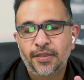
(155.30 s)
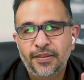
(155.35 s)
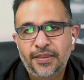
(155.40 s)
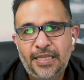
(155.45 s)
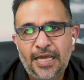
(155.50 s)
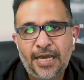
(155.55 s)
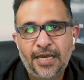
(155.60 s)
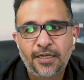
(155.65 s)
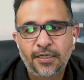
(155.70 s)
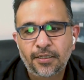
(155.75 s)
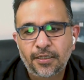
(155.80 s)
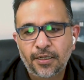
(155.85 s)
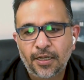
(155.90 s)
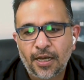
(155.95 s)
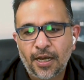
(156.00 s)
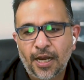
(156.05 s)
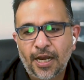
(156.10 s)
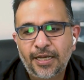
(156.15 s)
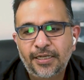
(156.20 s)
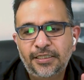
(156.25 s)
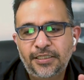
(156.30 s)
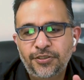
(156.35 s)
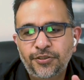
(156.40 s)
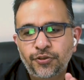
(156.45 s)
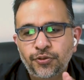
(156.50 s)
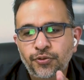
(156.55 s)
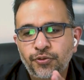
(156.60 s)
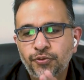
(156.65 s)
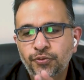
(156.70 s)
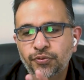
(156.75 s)
Then I need
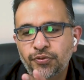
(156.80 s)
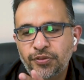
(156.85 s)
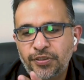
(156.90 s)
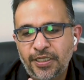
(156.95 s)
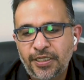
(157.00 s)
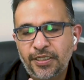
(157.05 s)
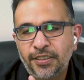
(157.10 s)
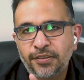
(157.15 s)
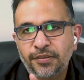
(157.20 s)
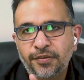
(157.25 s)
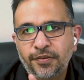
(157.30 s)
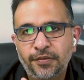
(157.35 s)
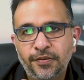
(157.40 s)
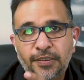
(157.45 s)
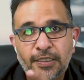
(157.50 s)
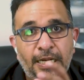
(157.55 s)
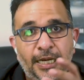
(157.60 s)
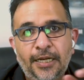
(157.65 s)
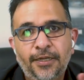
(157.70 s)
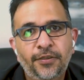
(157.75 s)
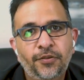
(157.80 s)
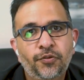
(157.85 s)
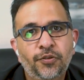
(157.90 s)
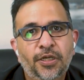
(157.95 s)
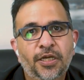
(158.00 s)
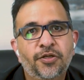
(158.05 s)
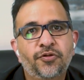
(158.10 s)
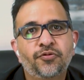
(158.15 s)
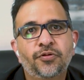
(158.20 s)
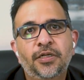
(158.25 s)
to do this. Then I need to
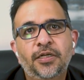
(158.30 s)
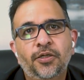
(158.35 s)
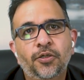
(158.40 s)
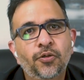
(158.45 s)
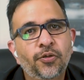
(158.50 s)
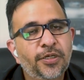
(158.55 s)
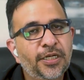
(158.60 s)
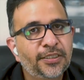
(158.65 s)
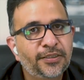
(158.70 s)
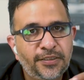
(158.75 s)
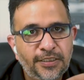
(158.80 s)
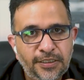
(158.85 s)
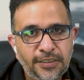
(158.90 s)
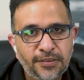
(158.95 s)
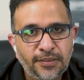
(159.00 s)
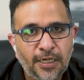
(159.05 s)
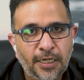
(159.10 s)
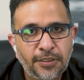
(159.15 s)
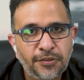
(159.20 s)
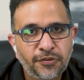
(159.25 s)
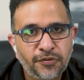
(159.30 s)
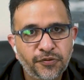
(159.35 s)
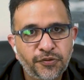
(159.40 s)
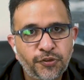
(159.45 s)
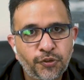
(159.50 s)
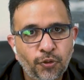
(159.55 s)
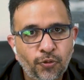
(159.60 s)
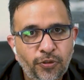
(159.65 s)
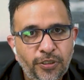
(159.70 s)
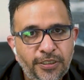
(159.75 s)
get really good at these kinds of
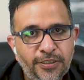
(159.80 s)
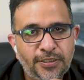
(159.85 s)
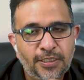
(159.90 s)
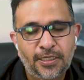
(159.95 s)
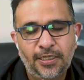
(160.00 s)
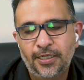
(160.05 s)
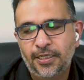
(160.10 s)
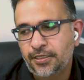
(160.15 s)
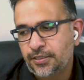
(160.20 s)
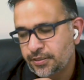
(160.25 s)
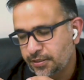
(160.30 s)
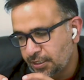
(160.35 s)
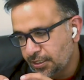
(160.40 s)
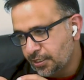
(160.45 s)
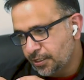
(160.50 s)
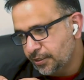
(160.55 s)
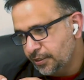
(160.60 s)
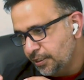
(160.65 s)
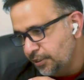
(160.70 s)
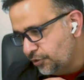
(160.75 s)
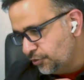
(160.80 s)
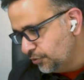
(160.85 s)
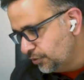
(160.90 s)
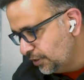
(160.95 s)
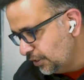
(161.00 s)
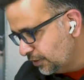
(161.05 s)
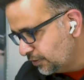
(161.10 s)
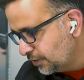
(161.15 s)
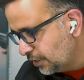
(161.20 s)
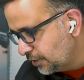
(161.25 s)
storytelling. Then I need to
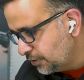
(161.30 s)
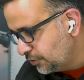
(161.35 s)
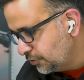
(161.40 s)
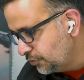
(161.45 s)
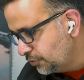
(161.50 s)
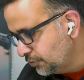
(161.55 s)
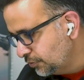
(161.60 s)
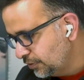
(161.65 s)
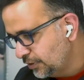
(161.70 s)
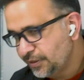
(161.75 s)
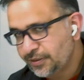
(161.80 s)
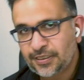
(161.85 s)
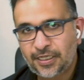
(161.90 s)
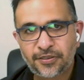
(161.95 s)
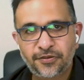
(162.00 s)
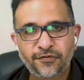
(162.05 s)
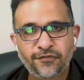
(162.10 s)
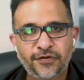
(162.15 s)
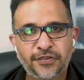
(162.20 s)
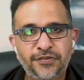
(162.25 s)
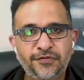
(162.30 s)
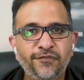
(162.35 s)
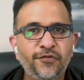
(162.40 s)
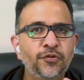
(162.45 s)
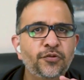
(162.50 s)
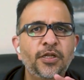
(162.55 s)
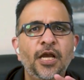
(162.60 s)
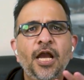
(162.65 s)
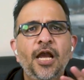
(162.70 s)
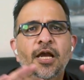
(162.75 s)
do these kinds of
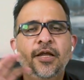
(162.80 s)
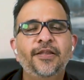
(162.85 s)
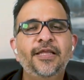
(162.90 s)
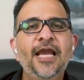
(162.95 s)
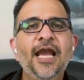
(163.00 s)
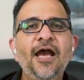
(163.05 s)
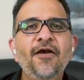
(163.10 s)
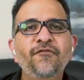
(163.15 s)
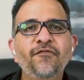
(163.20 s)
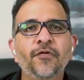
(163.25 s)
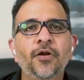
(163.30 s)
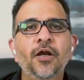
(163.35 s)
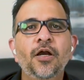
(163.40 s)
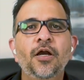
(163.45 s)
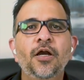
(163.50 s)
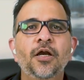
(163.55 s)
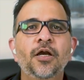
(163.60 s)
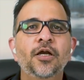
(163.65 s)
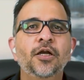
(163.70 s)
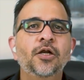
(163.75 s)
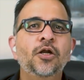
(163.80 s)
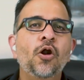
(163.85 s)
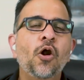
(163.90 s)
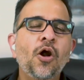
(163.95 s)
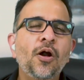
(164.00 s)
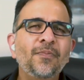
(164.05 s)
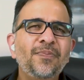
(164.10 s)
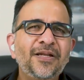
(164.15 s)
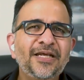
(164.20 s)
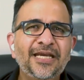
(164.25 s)
interviews. They have
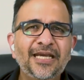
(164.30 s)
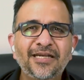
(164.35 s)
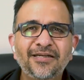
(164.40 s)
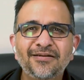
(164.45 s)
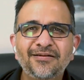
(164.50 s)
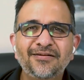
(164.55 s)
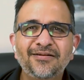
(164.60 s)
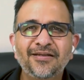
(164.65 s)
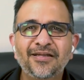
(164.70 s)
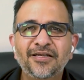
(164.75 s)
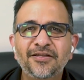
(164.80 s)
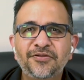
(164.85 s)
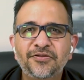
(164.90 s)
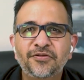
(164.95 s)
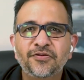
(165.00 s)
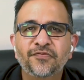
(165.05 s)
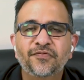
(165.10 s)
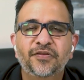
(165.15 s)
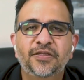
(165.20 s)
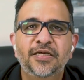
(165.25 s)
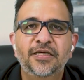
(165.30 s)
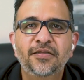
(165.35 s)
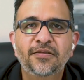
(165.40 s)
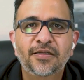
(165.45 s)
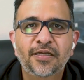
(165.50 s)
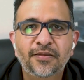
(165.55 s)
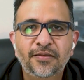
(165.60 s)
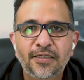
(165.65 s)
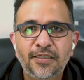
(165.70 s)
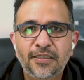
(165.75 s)
complicated lists of things
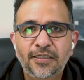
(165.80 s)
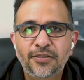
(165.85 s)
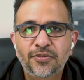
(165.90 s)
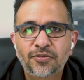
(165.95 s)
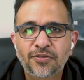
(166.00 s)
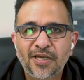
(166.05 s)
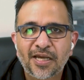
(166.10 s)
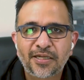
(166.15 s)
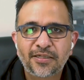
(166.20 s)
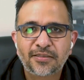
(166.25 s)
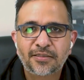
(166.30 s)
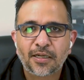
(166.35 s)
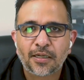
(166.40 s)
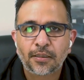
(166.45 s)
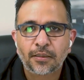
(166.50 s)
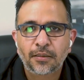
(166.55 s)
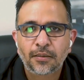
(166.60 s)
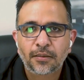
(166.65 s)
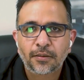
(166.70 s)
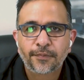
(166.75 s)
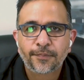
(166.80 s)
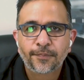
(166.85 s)
that they need to get done.